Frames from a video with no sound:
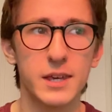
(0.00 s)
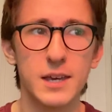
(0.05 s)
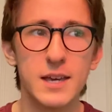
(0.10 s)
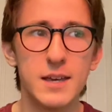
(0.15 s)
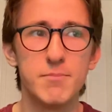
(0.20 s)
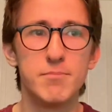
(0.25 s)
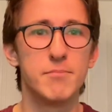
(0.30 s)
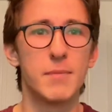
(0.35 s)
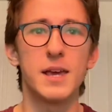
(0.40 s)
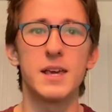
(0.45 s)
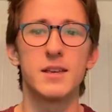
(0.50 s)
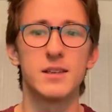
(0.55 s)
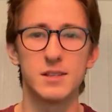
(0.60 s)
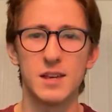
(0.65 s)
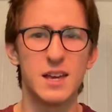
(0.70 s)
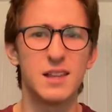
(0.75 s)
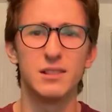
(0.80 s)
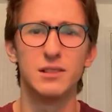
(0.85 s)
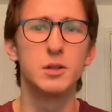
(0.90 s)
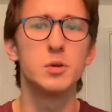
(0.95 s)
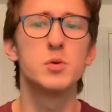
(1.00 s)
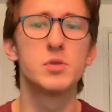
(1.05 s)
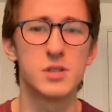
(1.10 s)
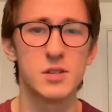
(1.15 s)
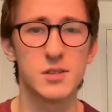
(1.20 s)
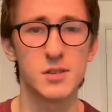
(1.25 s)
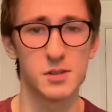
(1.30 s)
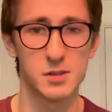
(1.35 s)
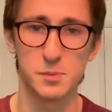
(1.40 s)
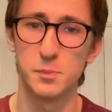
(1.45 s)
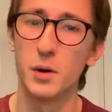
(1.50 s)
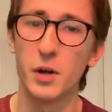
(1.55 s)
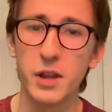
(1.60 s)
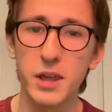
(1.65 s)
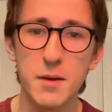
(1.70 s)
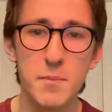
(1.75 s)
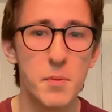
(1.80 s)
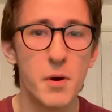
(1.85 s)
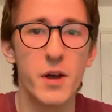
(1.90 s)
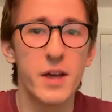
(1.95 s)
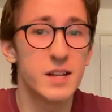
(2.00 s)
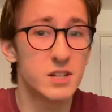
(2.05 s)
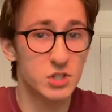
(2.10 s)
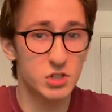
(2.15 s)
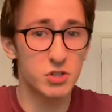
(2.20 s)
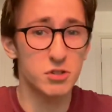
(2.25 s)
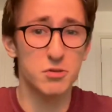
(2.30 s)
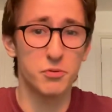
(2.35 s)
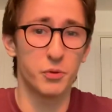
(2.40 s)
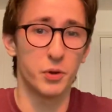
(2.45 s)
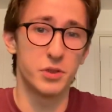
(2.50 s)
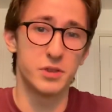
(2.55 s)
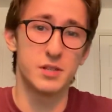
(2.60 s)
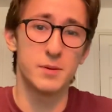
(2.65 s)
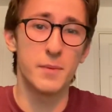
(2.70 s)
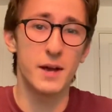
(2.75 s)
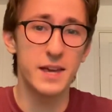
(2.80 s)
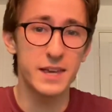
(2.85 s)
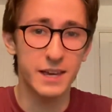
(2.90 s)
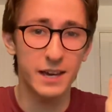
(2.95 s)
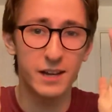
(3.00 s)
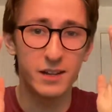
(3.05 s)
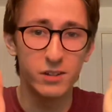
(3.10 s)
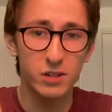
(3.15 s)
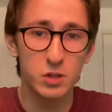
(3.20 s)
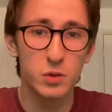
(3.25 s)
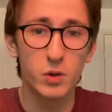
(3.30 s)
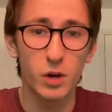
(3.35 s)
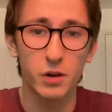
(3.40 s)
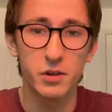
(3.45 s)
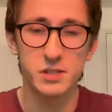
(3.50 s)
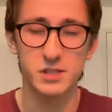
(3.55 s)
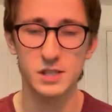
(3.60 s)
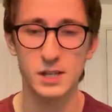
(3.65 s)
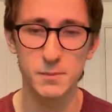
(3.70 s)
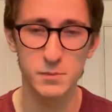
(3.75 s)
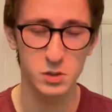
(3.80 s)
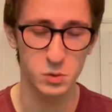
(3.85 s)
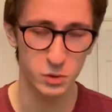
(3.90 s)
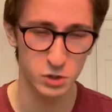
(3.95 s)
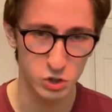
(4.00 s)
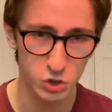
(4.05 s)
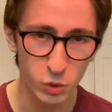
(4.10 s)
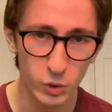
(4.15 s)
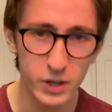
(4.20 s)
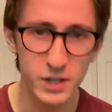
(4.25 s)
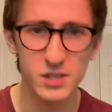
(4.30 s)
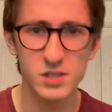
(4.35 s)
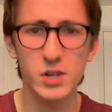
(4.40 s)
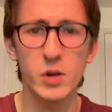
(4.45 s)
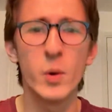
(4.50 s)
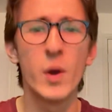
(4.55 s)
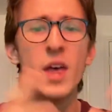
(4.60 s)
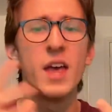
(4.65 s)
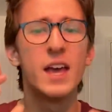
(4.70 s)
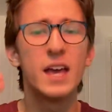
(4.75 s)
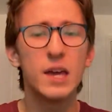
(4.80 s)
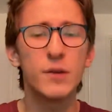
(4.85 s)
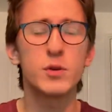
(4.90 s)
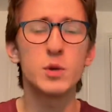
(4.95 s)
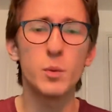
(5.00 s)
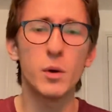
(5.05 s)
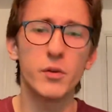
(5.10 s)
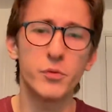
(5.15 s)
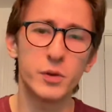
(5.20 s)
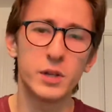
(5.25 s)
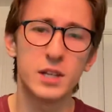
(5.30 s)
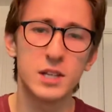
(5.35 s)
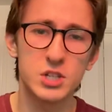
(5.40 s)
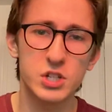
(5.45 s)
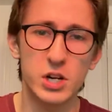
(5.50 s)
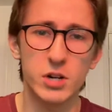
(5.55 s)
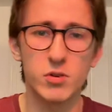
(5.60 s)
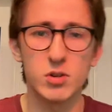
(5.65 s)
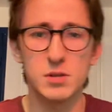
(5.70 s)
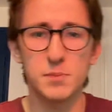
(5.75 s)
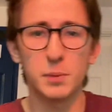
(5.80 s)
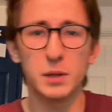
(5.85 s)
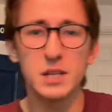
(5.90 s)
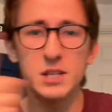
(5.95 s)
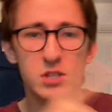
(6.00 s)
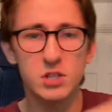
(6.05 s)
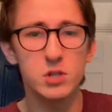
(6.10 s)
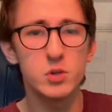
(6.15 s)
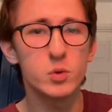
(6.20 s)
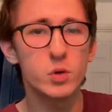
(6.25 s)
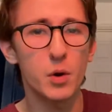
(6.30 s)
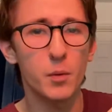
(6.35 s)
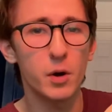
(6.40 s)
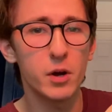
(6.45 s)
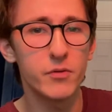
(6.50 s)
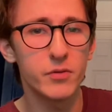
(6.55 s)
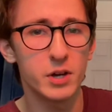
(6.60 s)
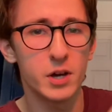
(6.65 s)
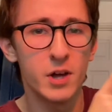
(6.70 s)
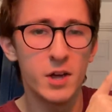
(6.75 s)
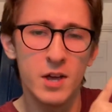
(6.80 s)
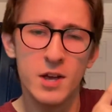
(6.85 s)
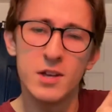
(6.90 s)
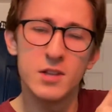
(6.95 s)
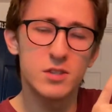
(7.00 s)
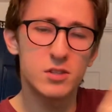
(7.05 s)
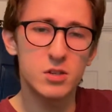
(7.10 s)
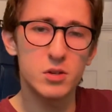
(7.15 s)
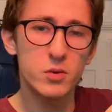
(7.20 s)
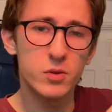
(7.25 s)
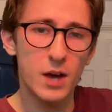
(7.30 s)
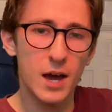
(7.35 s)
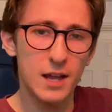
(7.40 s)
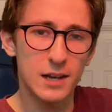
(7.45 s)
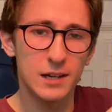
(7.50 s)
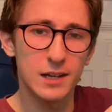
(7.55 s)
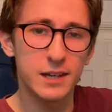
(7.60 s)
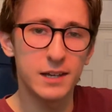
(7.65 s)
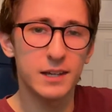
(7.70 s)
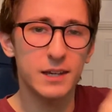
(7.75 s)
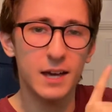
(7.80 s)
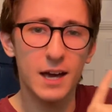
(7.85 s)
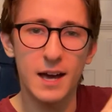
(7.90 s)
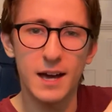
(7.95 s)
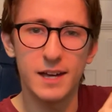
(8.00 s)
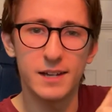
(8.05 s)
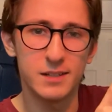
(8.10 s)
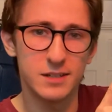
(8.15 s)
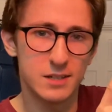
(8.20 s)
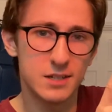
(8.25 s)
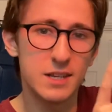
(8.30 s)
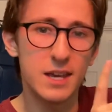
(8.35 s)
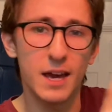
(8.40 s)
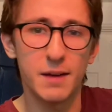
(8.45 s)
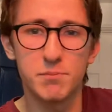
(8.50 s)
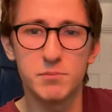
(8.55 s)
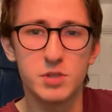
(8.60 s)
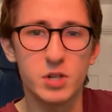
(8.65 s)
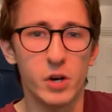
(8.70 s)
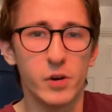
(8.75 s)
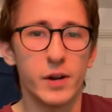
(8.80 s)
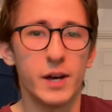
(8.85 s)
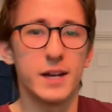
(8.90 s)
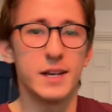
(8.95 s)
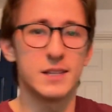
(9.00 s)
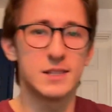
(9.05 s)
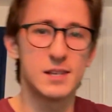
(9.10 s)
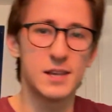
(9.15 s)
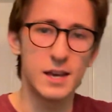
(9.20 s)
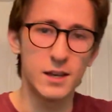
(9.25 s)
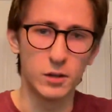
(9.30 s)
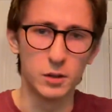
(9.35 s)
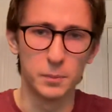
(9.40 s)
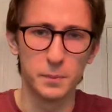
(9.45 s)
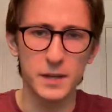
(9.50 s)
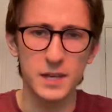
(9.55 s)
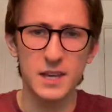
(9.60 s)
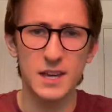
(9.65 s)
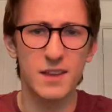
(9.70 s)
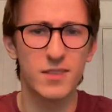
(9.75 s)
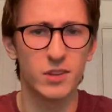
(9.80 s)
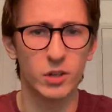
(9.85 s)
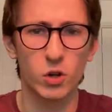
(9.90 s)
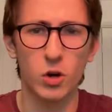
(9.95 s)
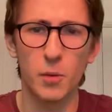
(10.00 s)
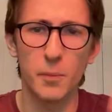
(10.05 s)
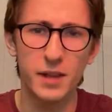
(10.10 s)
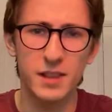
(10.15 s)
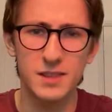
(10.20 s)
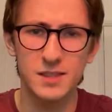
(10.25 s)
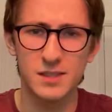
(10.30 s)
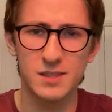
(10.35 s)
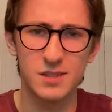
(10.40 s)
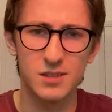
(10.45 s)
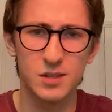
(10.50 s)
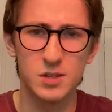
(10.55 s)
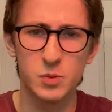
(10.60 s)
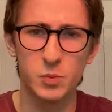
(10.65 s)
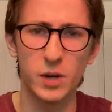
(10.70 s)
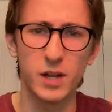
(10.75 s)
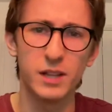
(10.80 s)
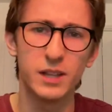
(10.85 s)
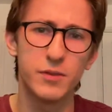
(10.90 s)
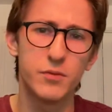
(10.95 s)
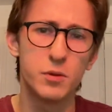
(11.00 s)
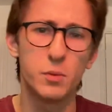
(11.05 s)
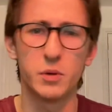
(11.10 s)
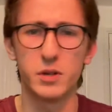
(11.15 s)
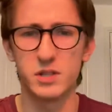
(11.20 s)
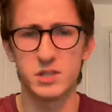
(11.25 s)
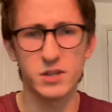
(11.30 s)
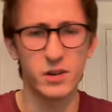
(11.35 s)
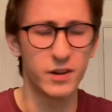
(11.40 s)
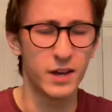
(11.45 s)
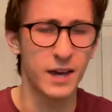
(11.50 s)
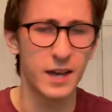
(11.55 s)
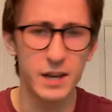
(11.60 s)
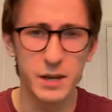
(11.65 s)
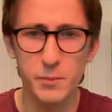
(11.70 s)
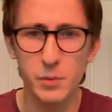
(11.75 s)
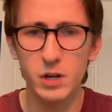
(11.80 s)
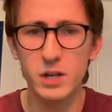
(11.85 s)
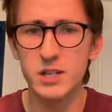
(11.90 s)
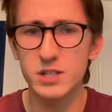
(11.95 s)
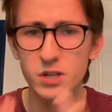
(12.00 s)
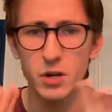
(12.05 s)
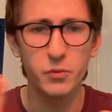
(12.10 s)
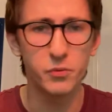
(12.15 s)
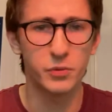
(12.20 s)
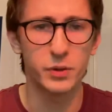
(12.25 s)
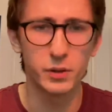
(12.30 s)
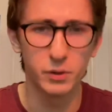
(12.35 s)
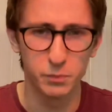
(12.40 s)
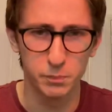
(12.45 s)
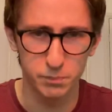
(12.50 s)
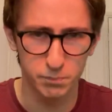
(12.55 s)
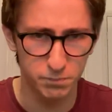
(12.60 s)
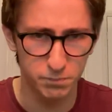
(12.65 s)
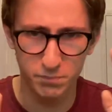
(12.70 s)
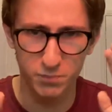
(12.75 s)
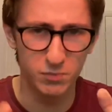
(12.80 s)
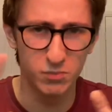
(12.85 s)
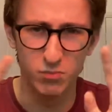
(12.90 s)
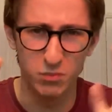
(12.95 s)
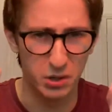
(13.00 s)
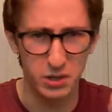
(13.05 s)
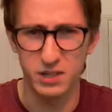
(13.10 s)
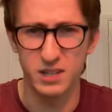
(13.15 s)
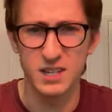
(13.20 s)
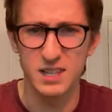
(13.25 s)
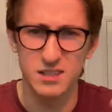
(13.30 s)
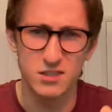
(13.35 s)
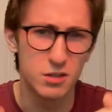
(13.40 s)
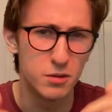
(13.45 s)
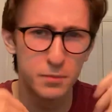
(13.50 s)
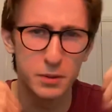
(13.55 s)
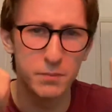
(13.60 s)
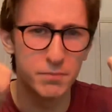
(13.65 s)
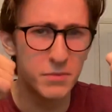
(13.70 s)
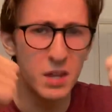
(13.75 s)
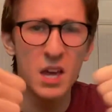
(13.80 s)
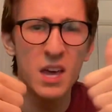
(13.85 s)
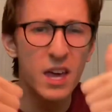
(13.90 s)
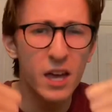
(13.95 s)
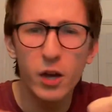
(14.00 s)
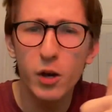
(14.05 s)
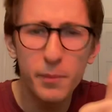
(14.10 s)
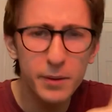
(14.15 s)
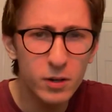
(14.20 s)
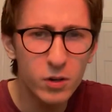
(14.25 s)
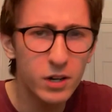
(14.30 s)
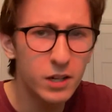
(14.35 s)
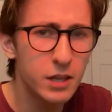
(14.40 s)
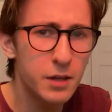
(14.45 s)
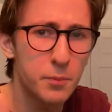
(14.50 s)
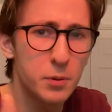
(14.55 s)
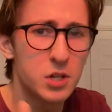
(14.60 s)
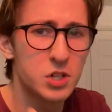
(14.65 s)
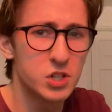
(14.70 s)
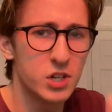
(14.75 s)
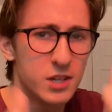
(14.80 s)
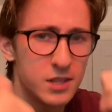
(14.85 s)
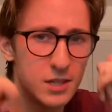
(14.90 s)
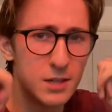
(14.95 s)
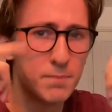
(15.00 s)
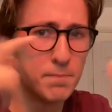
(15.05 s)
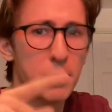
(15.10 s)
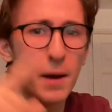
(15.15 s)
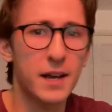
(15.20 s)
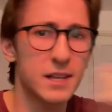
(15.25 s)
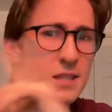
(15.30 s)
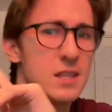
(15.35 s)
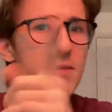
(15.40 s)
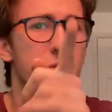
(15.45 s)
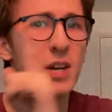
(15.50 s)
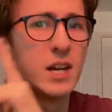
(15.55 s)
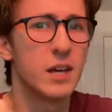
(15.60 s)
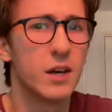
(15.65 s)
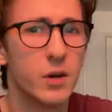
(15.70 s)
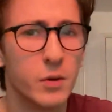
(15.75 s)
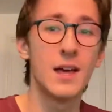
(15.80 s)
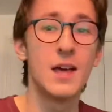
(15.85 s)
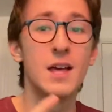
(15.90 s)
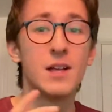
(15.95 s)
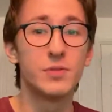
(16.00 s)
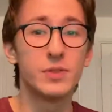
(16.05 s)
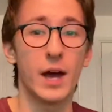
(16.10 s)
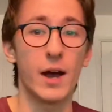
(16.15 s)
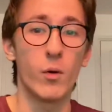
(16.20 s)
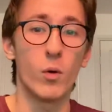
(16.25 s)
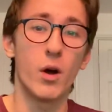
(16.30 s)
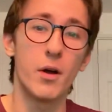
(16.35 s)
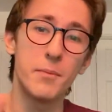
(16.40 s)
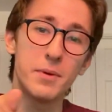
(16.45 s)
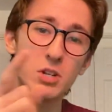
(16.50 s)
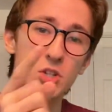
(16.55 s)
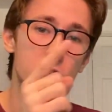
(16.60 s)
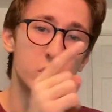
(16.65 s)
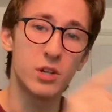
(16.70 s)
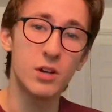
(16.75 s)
it loses us money, but it's just fun to make, and you guys seem to enjoy it. So if you are feeling generous, please do go over to that link and, yeah, donate. It will be in the comments as well if you want to donate any money. Don't feel like you need to, but it would be greatly appreciated. Back to the video. Now, I mentioned